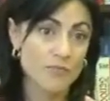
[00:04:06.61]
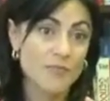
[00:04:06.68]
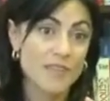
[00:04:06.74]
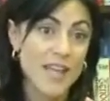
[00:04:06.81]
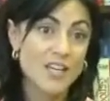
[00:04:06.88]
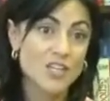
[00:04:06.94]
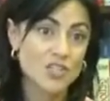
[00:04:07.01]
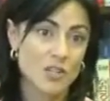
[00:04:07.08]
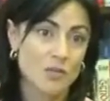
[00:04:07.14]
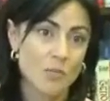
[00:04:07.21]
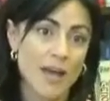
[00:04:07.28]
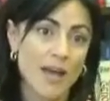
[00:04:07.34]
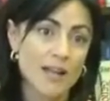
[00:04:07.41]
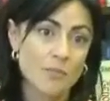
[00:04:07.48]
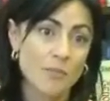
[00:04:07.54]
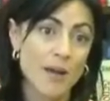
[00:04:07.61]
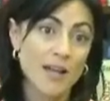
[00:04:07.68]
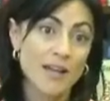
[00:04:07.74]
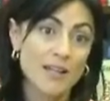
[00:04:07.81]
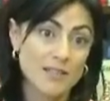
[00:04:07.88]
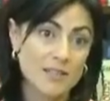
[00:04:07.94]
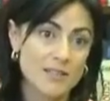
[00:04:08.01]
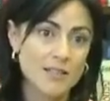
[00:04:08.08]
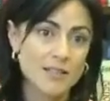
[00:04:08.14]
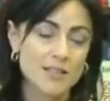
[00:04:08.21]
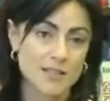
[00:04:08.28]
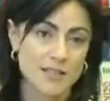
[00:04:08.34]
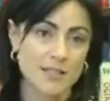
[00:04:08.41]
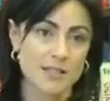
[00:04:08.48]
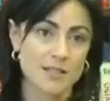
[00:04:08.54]
nation, by its
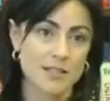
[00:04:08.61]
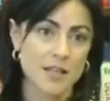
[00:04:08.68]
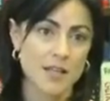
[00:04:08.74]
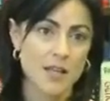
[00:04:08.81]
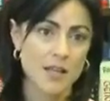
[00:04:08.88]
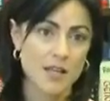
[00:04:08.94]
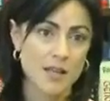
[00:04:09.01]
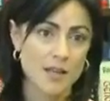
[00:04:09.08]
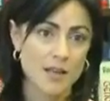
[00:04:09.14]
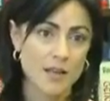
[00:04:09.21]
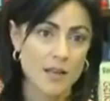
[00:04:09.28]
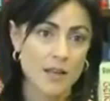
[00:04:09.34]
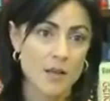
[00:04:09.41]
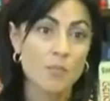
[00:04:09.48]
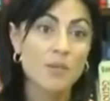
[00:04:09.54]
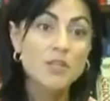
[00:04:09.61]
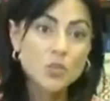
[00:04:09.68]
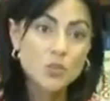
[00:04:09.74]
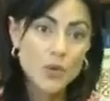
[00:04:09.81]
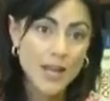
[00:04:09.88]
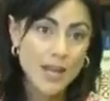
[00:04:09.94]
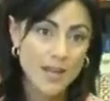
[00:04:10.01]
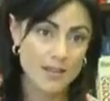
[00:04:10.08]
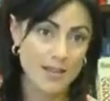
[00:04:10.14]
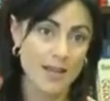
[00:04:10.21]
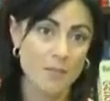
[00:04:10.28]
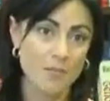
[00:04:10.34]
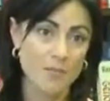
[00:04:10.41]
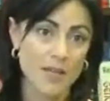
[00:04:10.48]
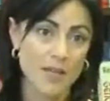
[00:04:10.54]
citizens, betraying
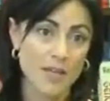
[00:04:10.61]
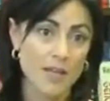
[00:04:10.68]
them.